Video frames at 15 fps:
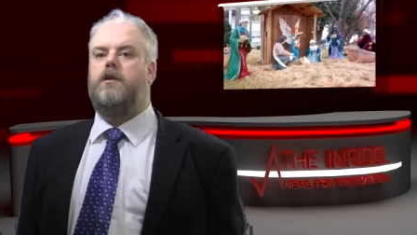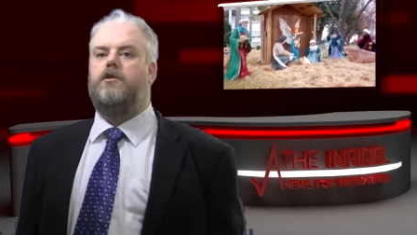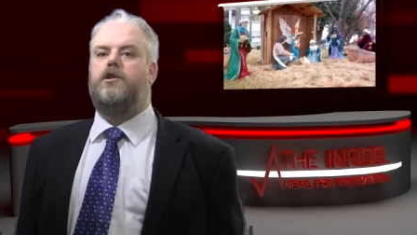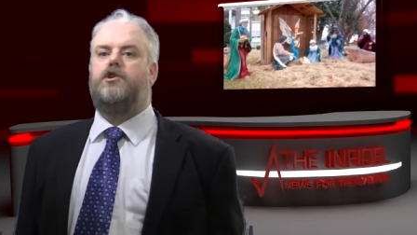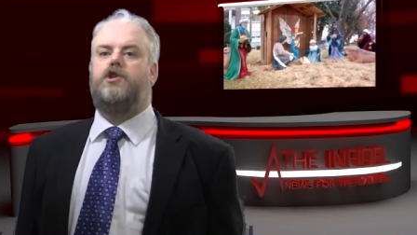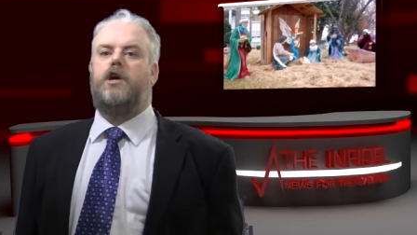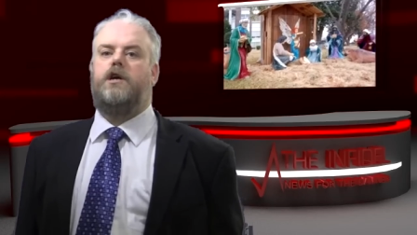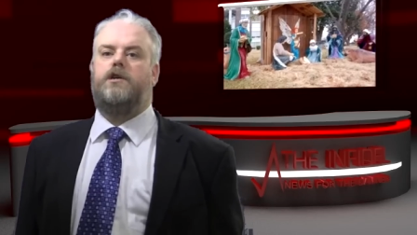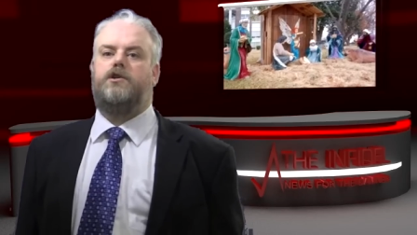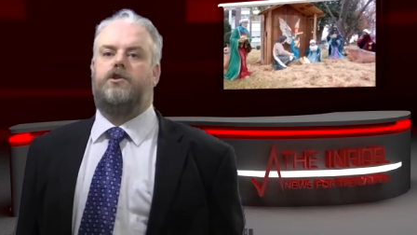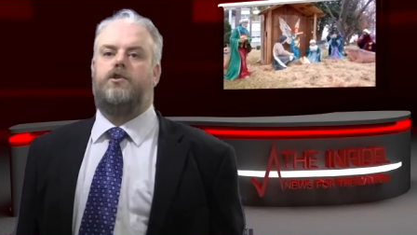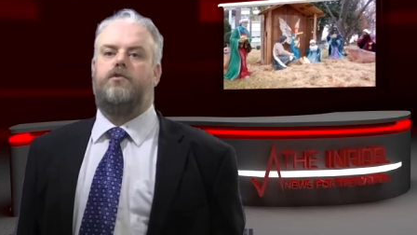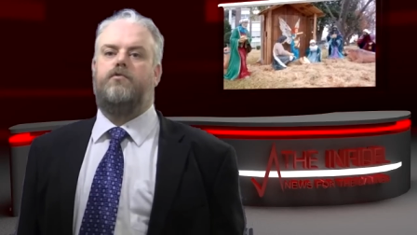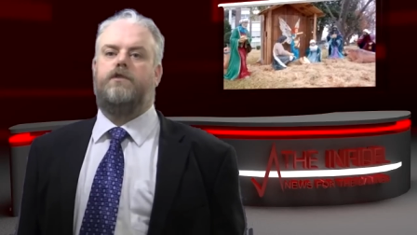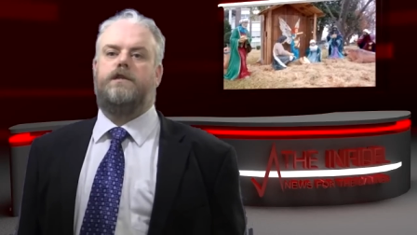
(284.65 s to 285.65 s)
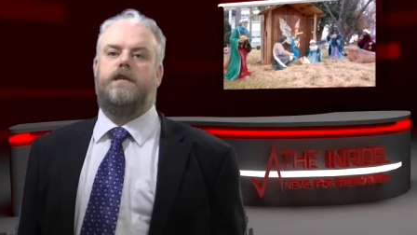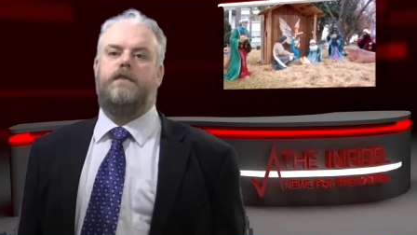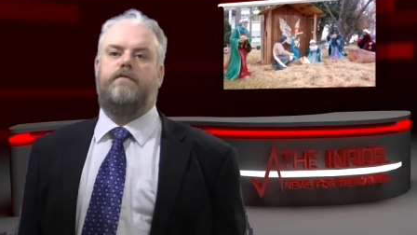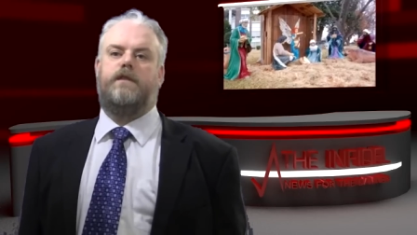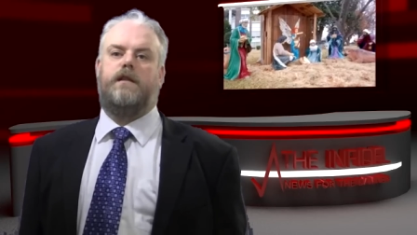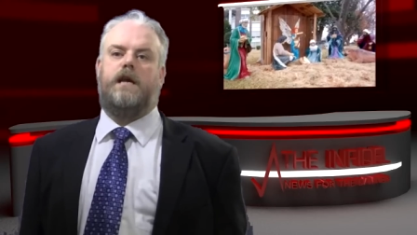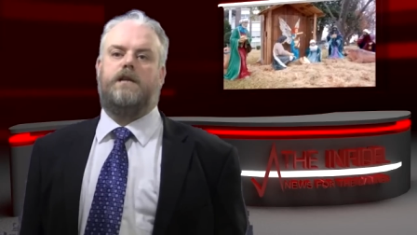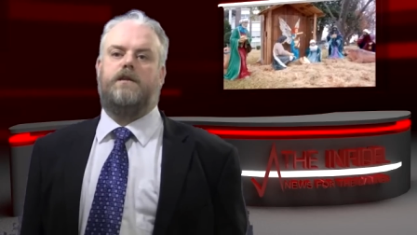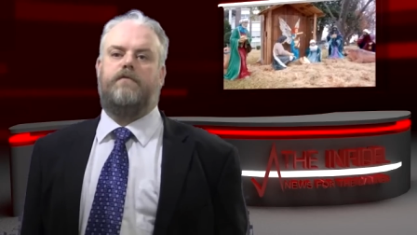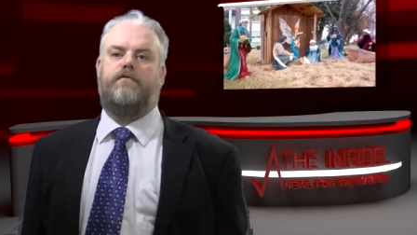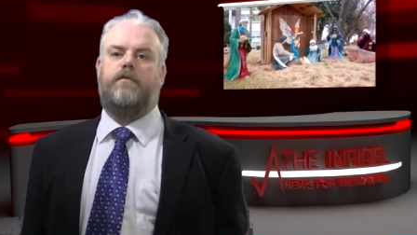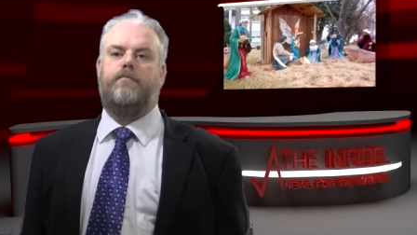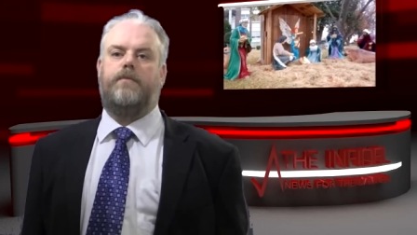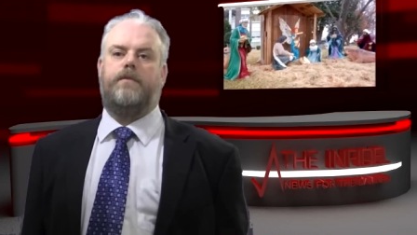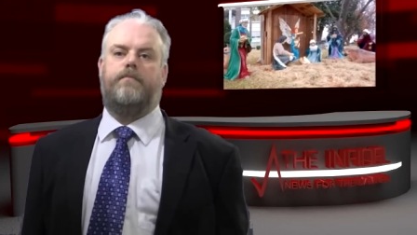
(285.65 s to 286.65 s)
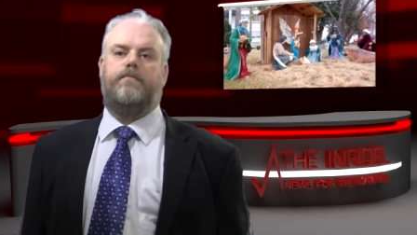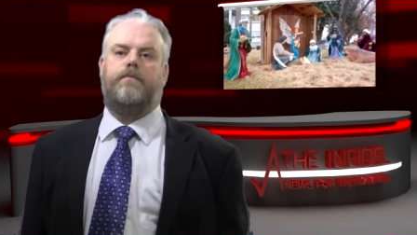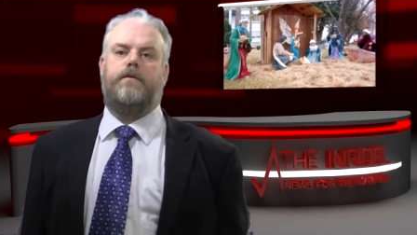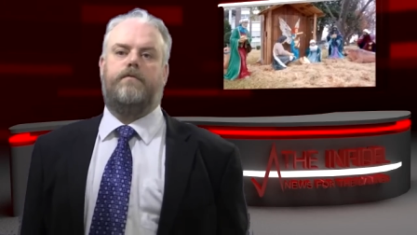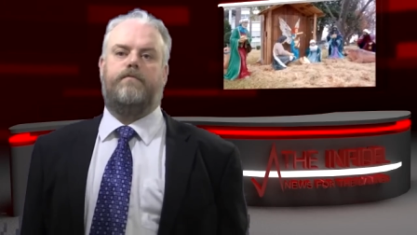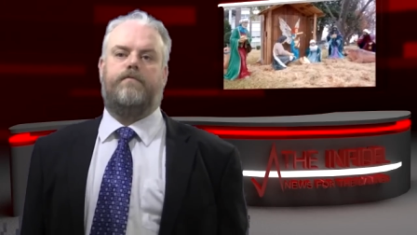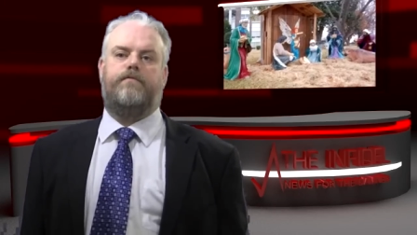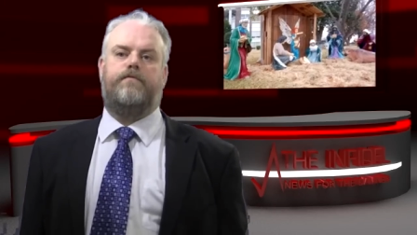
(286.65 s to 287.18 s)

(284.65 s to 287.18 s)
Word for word: The judge who received the letter from the